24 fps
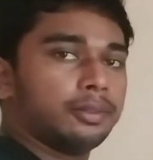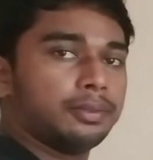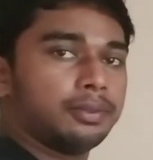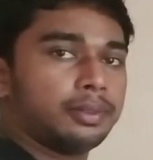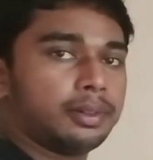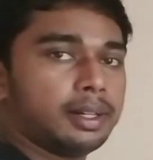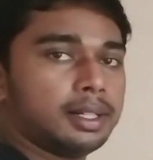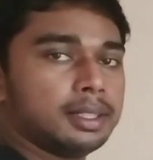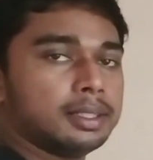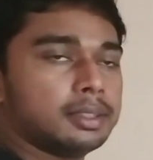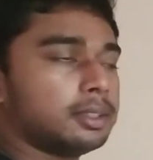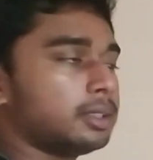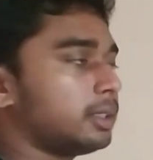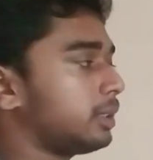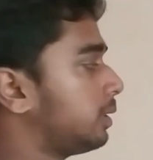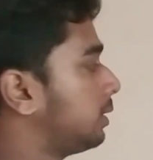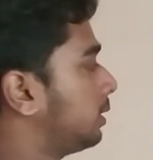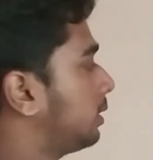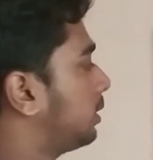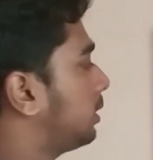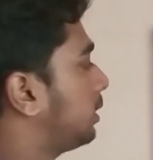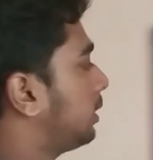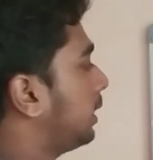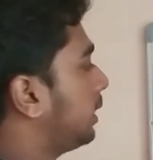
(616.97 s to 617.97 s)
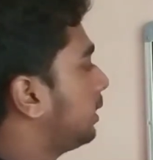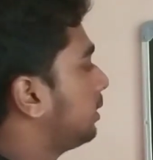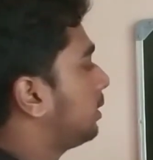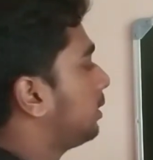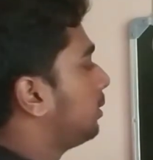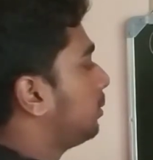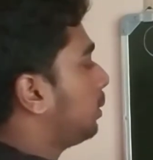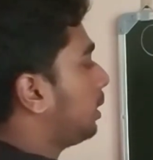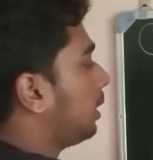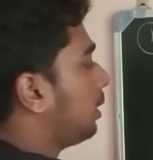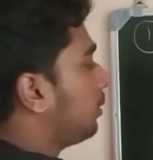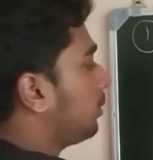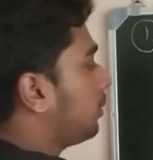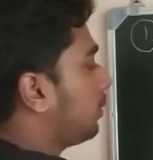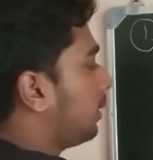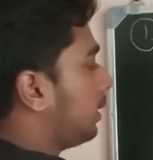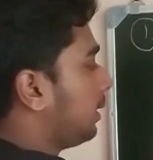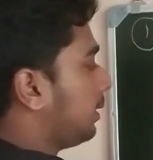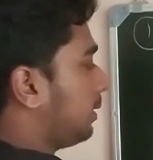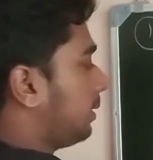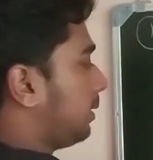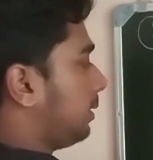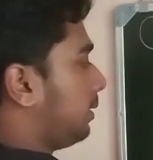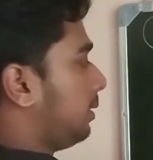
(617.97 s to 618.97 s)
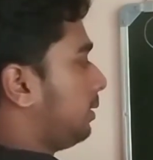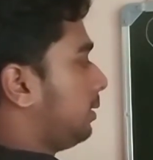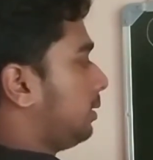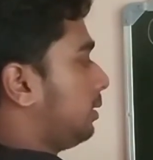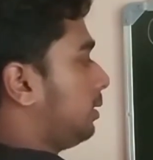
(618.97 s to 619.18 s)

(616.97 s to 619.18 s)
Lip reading: first decimal place.